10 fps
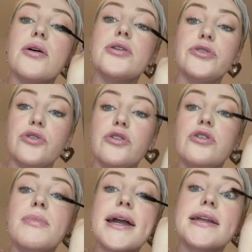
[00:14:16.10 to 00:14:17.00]
do
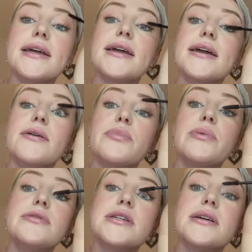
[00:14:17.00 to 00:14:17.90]
marketing and
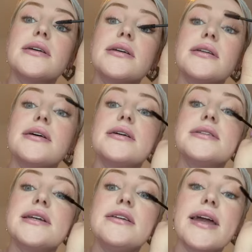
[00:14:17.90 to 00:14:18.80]
promotion
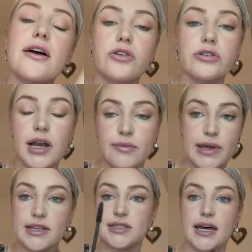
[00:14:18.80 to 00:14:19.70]
until you get a good client
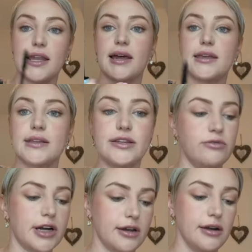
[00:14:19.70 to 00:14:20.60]
base that like, then you
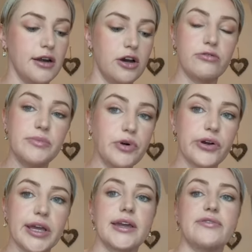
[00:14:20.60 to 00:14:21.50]
work on
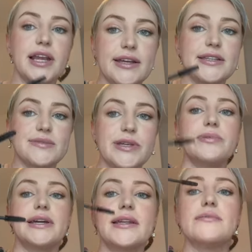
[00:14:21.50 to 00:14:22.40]
rebooking. If you like these
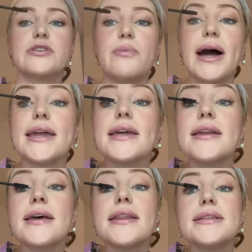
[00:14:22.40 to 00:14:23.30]
people, you get them to come back
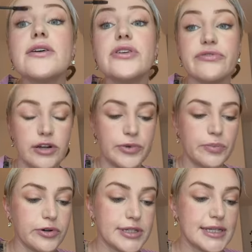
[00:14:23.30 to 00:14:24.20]
in, and that's how you fill up your
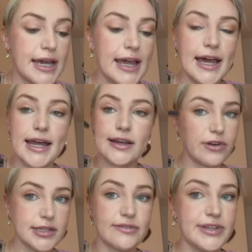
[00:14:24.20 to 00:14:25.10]
books. And I have
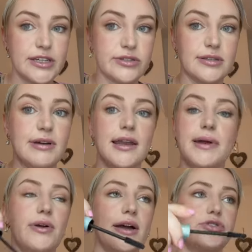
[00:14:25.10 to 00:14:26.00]
lots of videos as well
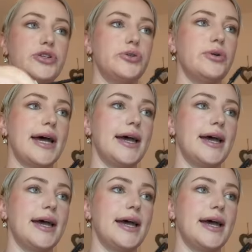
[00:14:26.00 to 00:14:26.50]
about how to